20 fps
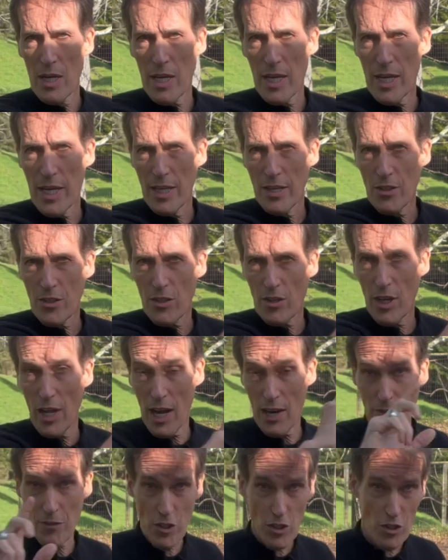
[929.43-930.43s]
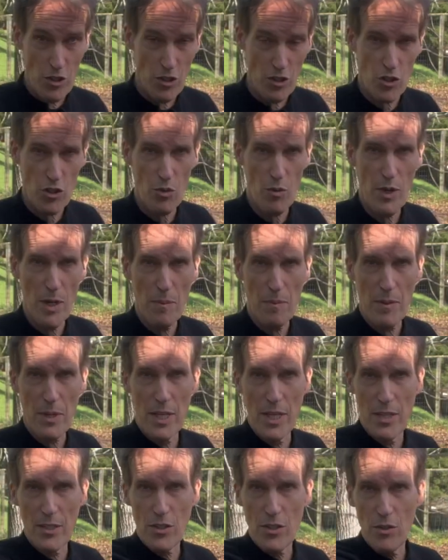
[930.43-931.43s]
in after you do the sweep
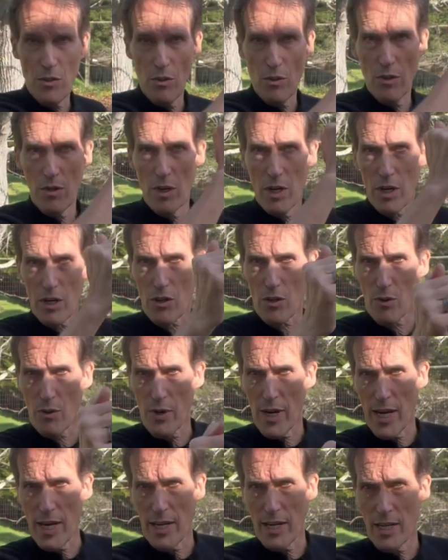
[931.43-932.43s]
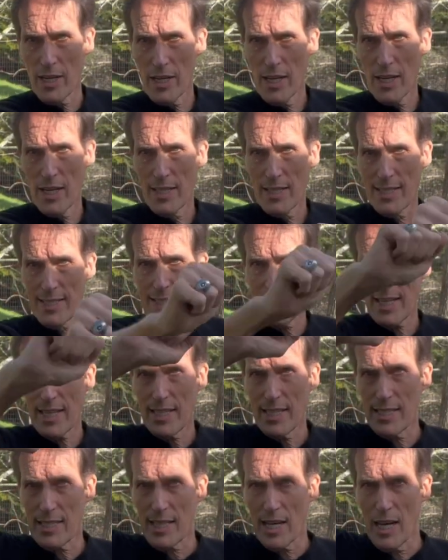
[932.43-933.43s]
into a crane. The
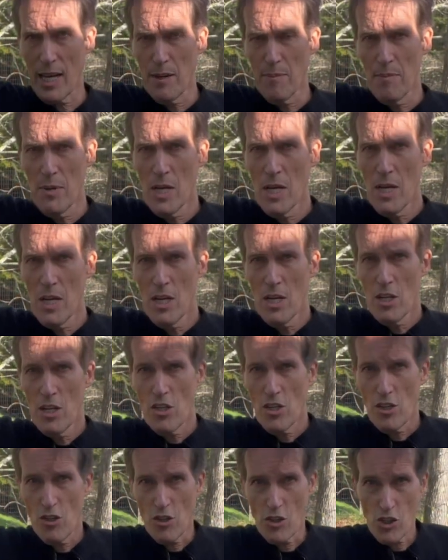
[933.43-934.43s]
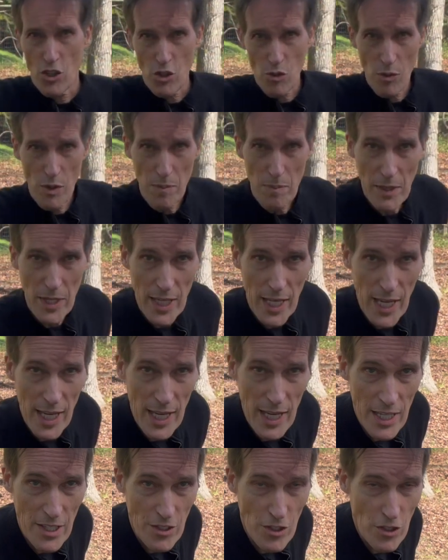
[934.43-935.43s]
second time, you sweep
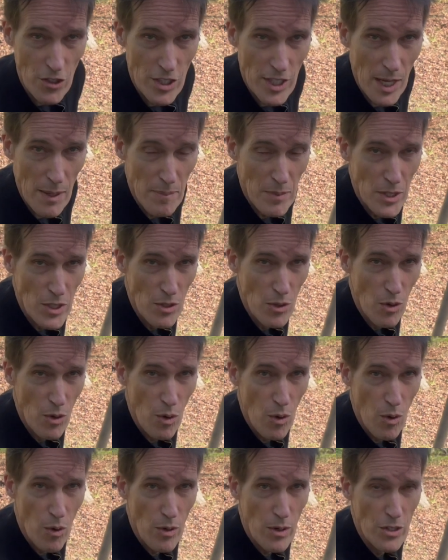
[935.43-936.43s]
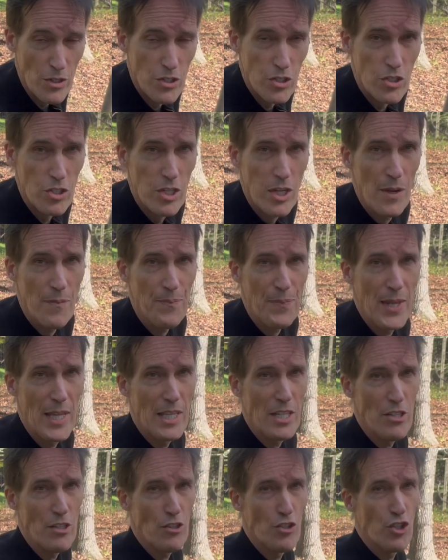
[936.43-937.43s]
again as you step into a horse, and
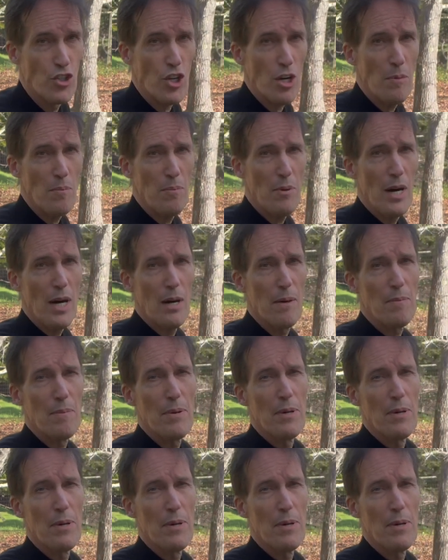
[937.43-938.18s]
then you jump up